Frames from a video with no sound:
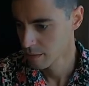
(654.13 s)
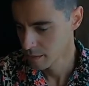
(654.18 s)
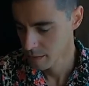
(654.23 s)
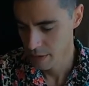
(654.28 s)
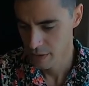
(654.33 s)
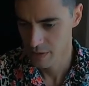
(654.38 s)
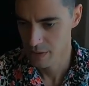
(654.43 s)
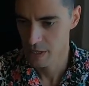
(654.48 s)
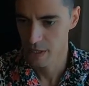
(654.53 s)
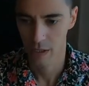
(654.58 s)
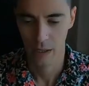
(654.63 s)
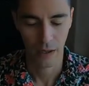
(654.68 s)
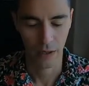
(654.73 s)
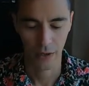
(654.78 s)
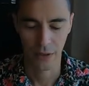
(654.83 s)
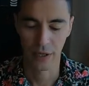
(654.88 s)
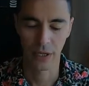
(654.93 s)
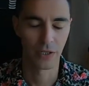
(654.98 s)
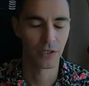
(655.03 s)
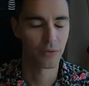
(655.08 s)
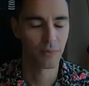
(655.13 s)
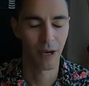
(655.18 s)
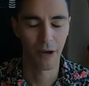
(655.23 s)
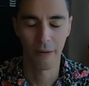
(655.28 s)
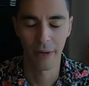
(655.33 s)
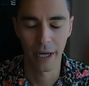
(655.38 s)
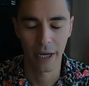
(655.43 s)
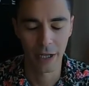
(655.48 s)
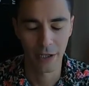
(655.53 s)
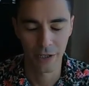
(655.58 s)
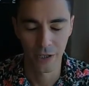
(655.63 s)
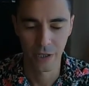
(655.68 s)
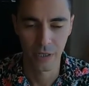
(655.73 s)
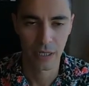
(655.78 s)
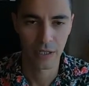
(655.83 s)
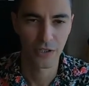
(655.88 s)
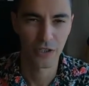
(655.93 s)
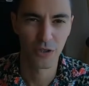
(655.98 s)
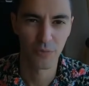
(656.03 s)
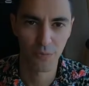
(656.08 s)
they say a lot of things about ages.
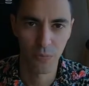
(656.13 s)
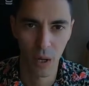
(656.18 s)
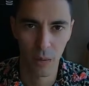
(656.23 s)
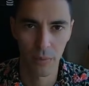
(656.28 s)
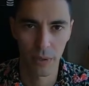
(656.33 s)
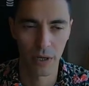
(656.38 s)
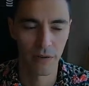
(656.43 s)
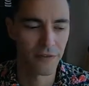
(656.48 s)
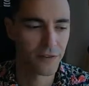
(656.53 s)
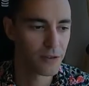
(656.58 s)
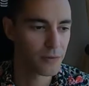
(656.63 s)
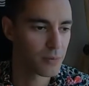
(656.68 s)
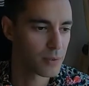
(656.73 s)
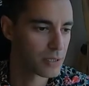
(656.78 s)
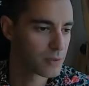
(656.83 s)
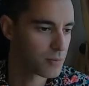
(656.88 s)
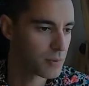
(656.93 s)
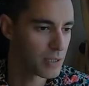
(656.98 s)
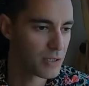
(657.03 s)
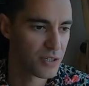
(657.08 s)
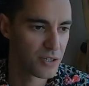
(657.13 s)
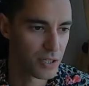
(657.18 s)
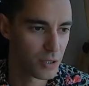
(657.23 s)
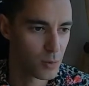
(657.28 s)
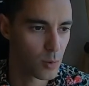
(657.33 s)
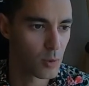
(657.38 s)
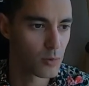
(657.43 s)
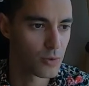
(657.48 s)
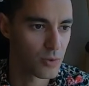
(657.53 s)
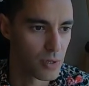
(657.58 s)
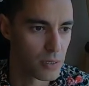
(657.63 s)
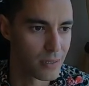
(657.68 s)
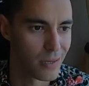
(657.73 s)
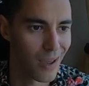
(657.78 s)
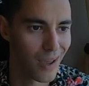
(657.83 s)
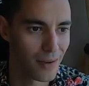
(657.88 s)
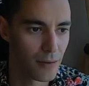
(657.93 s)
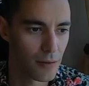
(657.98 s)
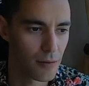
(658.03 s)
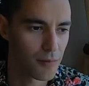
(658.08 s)
Let's just bump it. If you're between 0 to
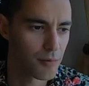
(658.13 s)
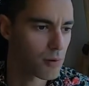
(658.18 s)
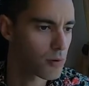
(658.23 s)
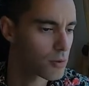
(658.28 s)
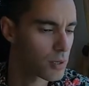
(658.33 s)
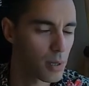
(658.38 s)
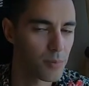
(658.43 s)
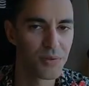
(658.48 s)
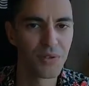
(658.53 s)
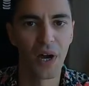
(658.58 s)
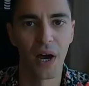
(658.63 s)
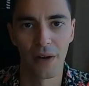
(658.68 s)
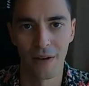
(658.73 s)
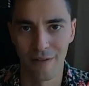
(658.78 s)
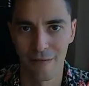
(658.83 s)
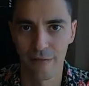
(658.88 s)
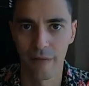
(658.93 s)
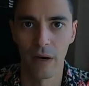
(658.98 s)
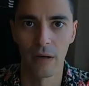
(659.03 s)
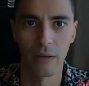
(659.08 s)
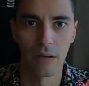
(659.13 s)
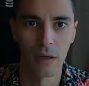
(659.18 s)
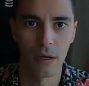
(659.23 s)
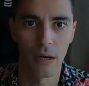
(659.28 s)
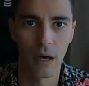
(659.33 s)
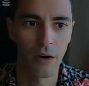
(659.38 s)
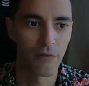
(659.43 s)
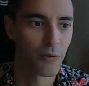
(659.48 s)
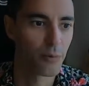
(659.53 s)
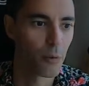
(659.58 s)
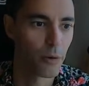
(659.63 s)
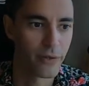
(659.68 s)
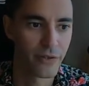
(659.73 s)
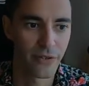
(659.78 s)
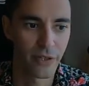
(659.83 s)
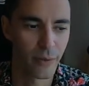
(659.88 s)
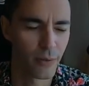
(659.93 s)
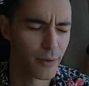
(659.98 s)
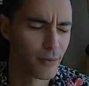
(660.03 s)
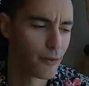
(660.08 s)
10, throwing up's kind of fun. Every
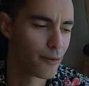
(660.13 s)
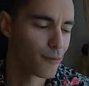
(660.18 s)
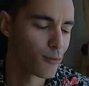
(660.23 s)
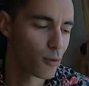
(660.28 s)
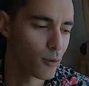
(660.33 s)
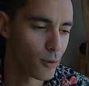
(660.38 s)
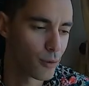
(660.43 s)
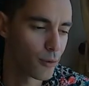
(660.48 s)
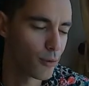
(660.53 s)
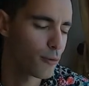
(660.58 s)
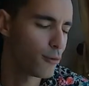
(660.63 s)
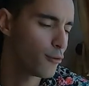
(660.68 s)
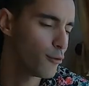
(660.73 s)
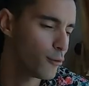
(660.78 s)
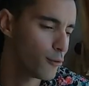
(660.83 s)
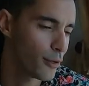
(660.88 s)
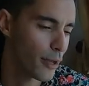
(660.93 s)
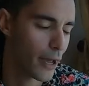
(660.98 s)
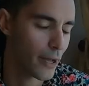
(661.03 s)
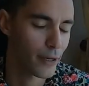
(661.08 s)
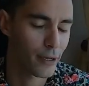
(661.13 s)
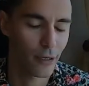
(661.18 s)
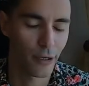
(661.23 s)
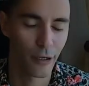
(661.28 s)
once in a while you yak